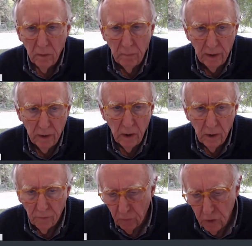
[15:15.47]
but
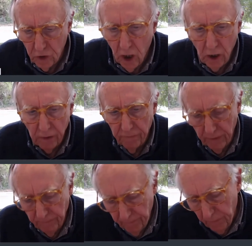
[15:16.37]
through
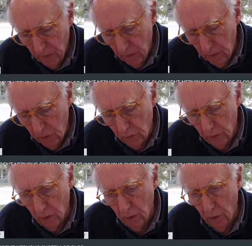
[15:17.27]
geography, you
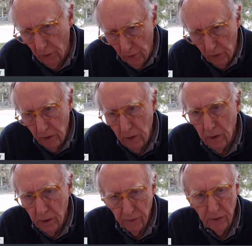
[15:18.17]
can learn
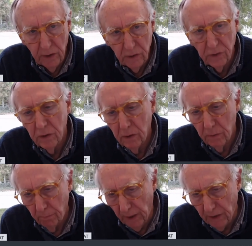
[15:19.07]
these
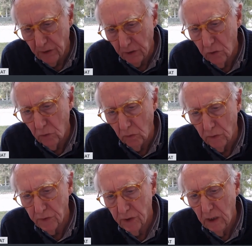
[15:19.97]
basic
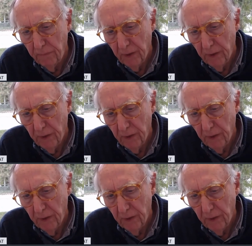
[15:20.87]
tools